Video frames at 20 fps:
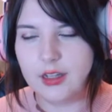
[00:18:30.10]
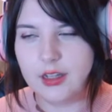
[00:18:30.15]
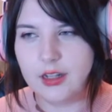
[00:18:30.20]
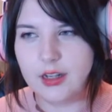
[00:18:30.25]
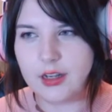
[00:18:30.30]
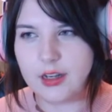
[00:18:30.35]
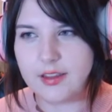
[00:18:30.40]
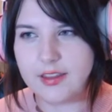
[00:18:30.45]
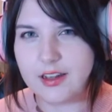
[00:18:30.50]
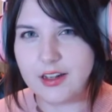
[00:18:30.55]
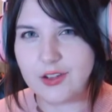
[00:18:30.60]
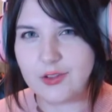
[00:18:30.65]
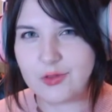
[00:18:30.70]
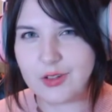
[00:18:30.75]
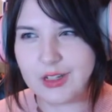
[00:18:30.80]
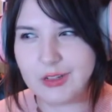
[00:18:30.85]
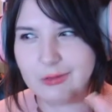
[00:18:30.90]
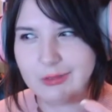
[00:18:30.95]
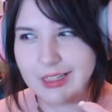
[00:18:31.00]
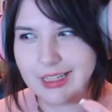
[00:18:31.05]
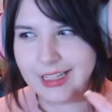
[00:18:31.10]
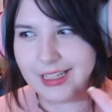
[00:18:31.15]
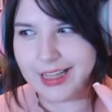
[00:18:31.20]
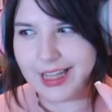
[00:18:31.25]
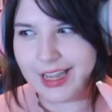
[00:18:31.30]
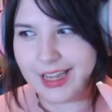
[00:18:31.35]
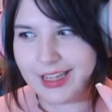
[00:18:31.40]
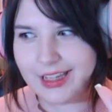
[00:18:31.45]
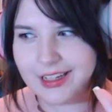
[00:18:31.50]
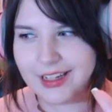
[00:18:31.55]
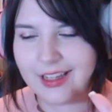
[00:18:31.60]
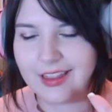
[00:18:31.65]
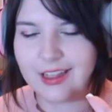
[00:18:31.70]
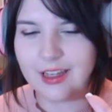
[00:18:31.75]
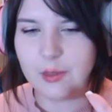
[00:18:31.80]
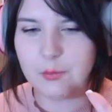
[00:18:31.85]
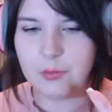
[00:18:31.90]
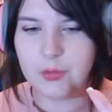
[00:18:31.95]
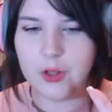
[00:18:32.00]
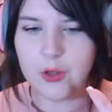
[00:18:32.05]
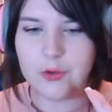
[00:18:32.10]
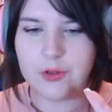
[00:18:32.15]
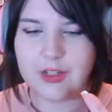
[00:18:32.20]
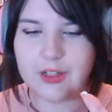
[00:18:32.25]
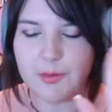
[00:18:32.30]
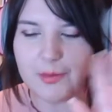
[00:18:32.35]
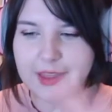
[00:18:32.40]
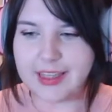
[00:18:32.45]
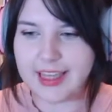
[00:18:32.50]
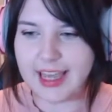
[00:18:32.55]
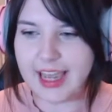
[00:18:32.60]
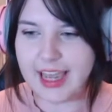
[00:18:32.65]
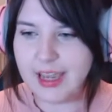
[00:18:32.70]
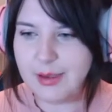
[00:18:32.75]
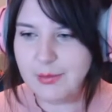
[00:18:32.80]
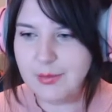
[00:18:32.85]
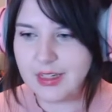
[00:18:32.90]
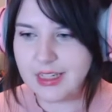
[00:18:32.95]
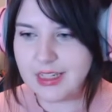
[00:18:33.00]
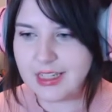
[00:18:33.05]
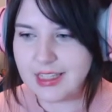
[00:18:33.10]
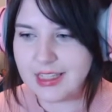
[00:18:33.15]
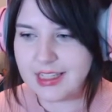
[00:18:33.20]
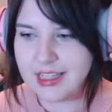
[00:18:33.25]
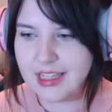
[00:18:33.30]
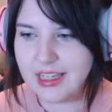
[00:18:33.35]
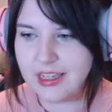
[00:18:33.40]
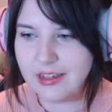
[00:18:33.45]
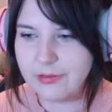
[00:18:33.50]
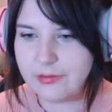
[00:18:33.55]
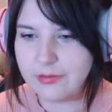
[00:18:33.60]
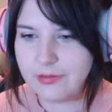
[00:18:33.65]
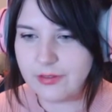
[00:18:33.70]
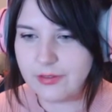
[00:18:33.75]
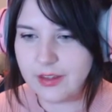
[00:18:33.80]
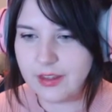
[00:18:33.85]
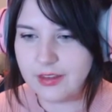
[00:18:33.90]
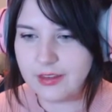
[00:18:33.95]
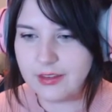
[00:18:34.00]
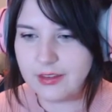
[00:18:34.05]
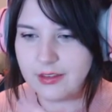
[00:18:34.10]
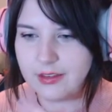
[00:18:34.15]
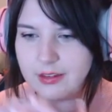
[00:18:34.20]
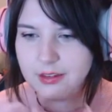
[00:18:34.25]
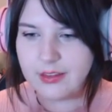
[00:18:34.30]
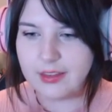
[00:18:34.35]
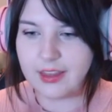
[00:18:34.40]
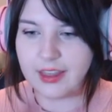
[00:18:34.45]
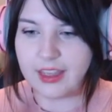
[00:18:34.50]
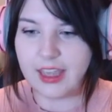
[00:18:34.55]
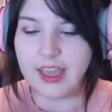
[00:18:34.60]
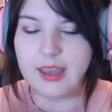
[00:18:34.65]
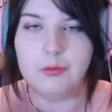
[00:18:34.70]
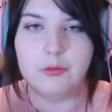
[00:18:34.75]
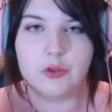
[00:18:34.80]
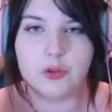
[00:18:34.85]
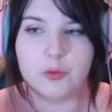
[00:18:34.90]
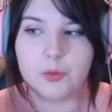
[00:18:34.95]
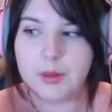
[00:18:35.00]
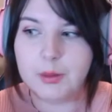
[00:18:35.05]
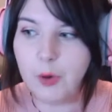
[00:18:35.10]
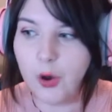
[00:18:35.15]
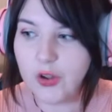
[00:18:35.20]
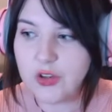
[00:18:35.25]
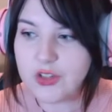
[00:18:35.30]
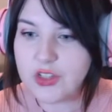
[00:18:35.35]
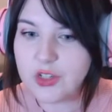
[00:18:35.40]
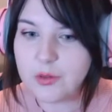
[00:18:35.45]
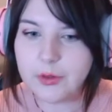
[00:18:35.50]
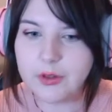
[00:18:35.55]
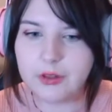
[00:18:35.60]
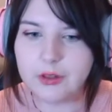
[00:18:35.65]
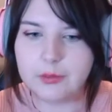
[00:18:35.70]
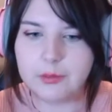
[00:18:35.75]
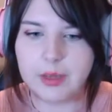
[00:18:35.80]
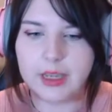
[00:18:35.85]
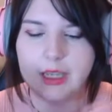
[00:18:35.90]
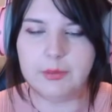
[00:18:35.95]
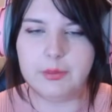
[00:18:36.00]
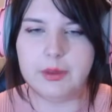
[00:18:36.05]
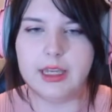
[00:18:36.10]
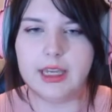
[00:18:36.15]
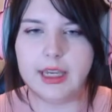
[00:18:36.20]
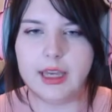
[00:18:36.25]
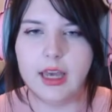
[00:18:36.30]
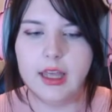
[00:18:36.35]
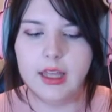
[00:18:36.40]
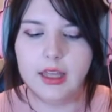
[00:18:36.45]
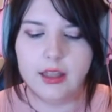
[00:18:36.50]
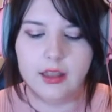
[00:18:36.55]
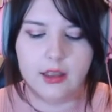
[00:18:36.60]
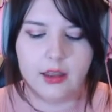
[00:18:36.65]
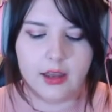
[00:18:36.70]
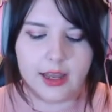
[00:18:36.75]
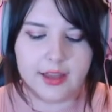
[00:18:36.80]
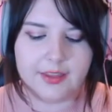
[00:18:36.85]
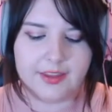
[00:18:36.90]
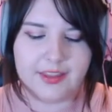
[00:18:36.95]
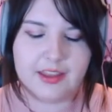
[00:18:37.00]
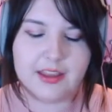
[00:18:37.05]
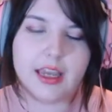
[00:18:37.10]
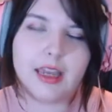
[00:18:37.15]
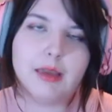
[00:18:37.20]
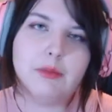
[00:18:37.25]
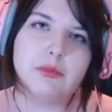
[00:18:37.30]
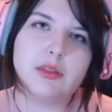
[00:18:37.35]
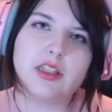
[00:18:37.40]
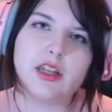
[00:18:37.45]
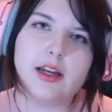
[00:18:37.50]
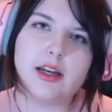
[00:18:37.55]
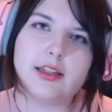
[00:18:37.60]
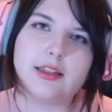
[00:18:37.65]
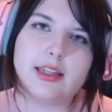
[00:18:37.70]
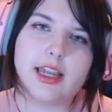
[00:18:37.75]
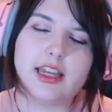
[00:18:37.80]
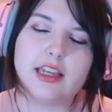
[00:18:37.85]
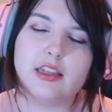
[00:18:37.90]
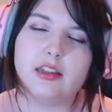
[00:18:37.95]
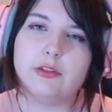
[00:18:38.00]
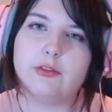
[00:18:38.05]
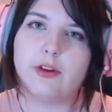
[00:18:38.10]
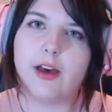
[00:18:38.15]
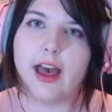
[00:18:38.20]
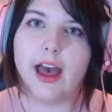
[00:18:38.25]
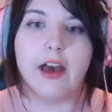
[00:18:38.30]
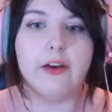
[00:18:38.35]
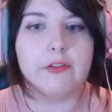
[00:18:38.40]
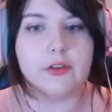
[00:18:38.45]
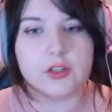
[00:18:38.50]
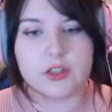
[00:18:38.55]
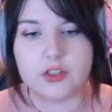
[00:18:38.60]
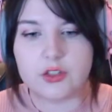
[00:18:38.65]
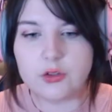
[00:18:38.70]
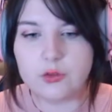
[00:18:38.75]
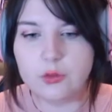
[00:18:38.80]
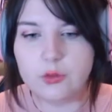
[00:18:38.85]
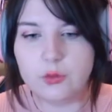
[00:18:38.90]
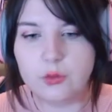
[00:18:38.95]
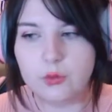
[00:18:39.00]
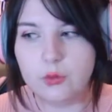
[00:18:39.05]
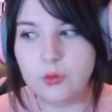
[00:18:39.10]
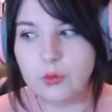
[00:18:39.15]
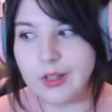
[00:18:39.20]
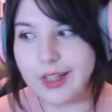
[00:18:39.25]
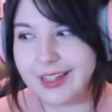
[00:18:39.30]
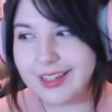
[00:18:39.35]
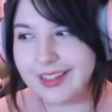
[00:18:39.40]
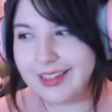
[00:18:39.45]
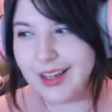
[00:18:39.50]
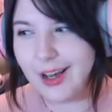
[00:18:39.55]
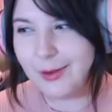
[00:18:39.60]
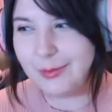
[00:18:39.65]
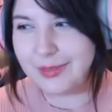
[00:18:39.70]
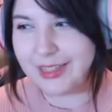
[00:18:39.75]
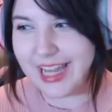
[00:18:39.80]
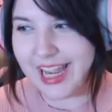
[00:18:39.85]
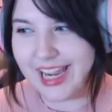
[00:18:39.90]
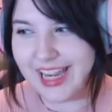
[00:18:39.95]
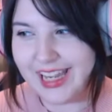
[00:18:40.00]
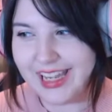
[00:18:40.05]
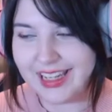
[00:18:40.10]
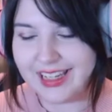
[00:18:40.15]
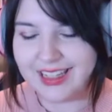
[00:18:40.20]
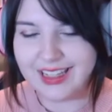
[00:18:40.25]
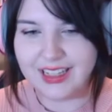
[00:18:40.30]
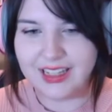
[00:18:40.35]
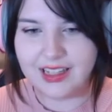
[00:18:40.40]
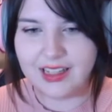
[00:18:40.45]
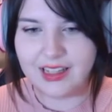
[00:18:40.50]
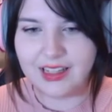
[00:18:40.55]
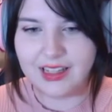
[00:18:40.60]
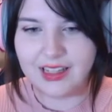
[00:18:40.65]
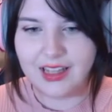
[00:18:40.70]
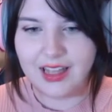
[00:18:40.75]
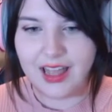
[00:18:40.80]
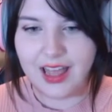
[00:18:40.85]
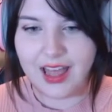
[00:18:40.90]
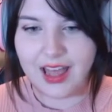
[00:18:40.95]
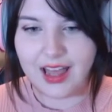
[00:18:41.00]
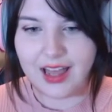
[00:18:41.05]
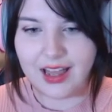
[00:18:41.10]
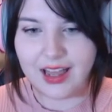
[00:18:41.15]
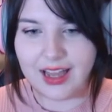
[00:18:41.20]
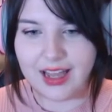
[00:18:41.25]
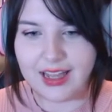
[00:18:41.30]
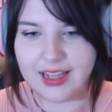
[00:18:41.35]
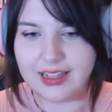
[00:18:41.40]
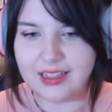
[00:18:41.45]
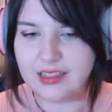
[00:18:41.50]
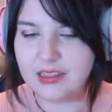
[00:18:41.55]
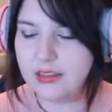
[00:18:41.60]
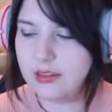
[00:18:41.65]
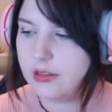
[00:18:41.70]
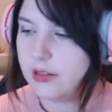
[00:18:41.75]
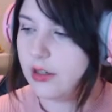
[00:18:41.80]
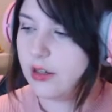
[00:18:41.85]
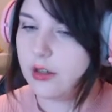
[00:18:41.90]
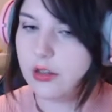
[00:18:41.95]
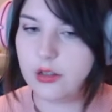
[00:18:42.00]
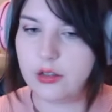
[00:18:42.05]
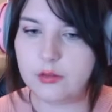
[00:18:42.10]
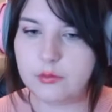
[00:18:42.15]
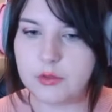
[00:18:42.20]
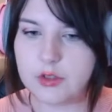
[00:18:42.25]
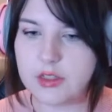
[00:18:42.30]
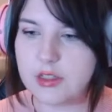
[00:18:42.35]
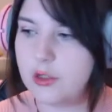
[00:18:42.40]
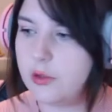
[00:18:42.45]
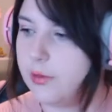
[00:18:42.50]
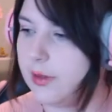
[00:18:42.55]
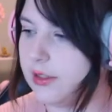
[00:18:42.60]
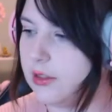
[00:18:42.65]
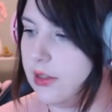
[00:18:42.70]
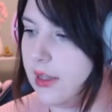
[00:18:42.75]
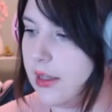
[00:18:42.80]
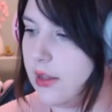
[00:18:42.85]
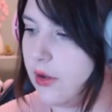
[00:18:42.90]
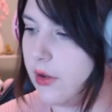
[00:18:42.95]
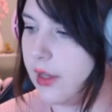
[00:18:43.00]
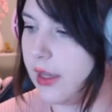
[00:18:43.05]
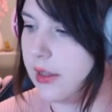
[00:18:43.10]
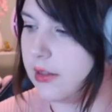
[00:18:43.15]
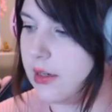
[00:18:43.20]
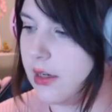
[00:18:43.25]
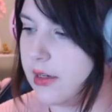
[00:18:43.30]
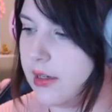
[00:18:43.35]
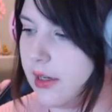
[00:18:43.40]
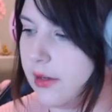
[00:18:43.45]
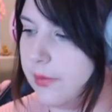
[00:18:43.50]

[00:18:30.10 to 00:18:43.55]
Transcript: and then I was running really late and I loaded up the game to see if the game would be possible maybe. And then the game started taking forever to like update and still a bit slow. Okay, I'll turn it down.